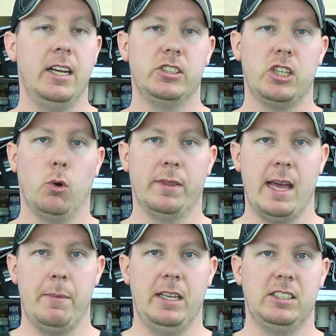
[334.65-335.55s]
So what
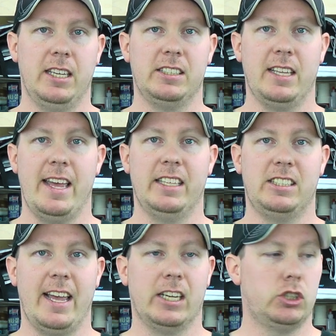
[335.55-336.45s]
that means is
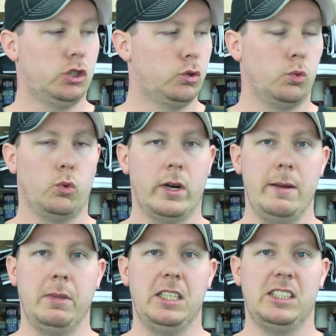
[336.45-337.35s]
it's
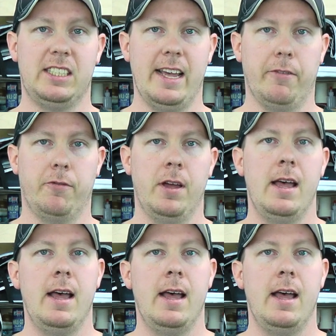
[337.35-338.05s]
extremely stiff.